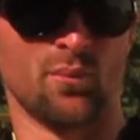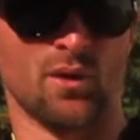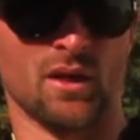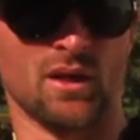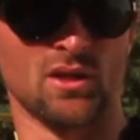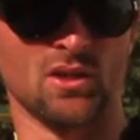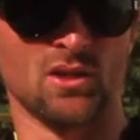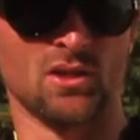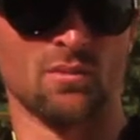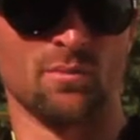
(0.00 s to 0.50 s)

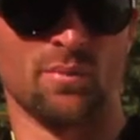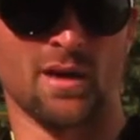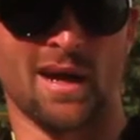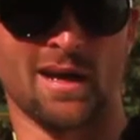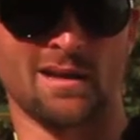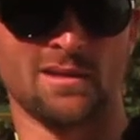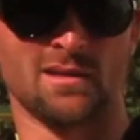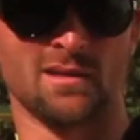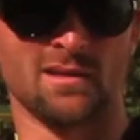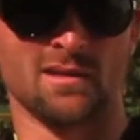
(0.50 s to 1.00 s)
brings you
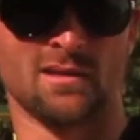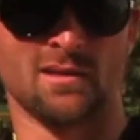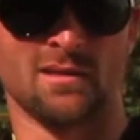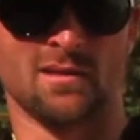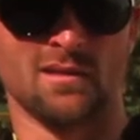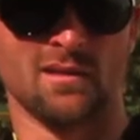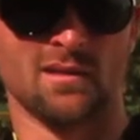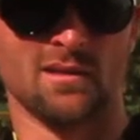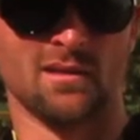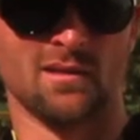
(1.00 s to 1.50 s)
back to
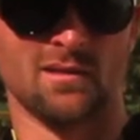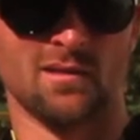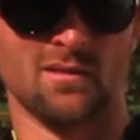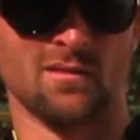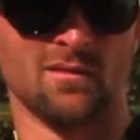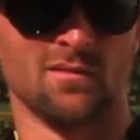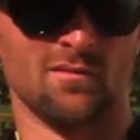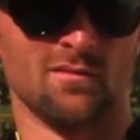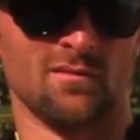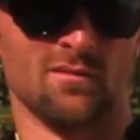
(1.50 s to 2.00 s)

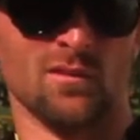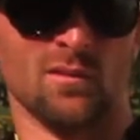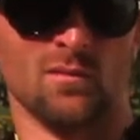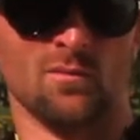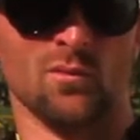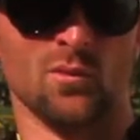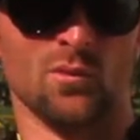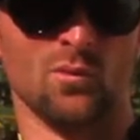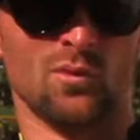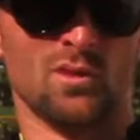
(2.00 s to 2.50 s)
the
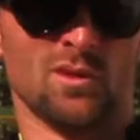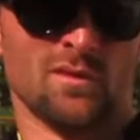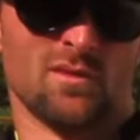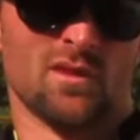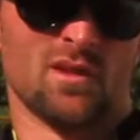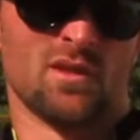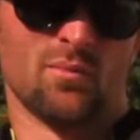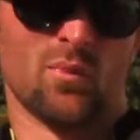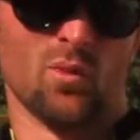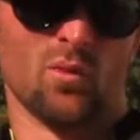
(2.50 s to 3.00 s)
roots of
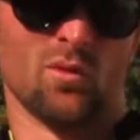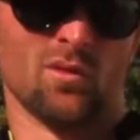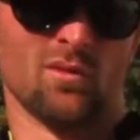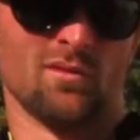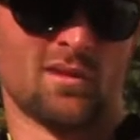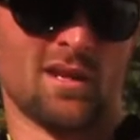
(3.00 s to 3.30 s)
the sport.